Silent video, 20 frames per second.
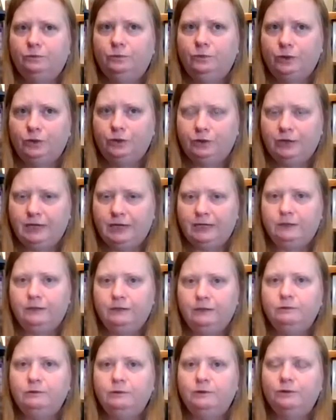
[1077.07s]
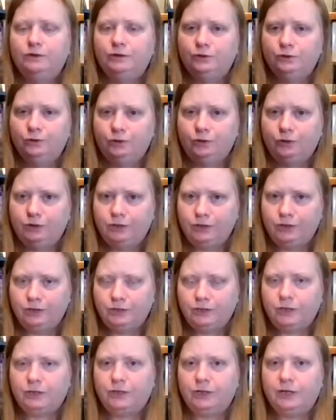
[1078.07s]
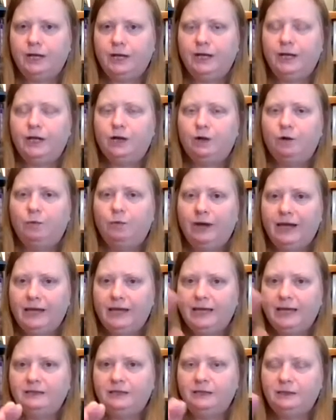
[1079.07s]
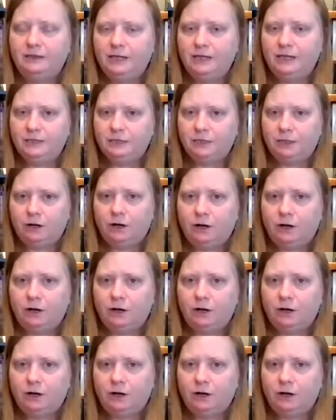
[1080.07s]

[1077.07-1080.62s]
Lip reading: where you get out those swords and start cutting away at the things that